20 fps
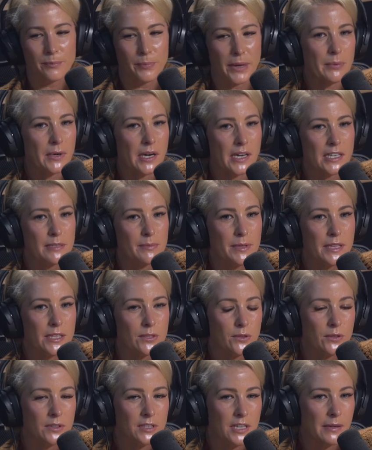people ask me
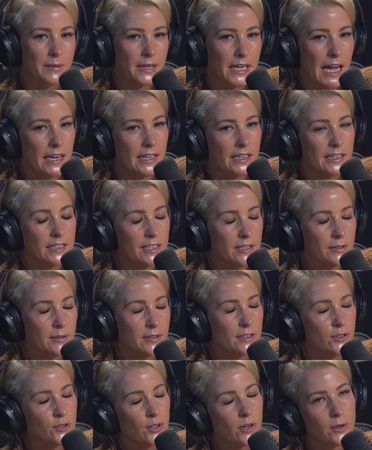this all the time, like, how do you deal
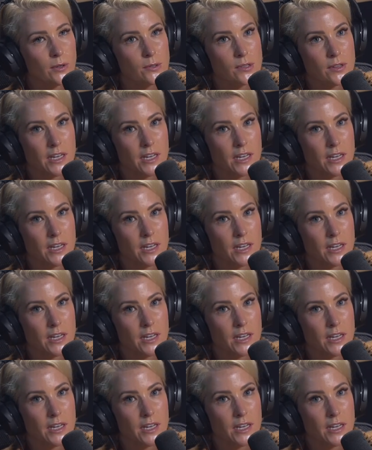with the trolls